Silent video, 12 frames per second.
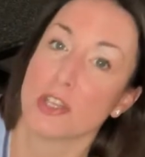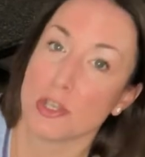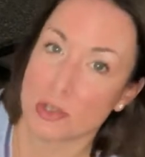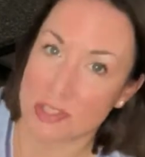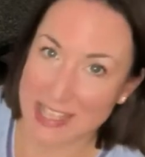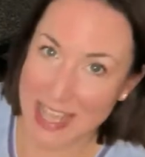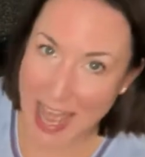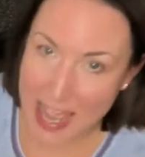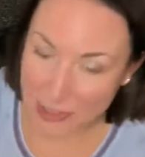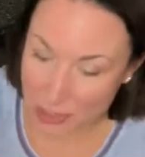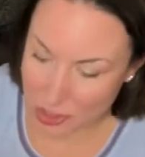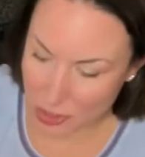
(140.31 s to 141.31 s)
use the
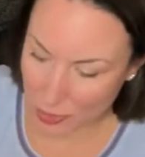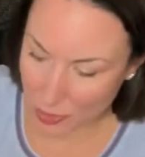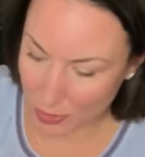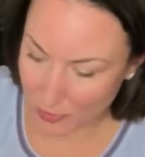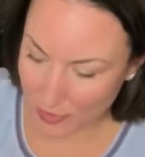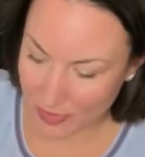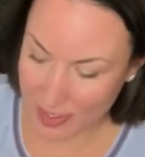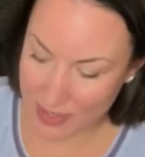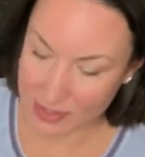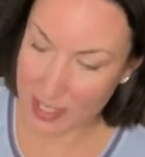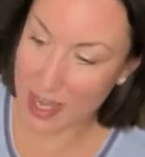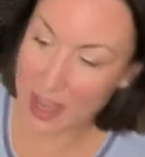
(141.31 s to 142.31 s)
energy oil for
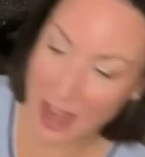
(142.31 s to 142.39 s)
this.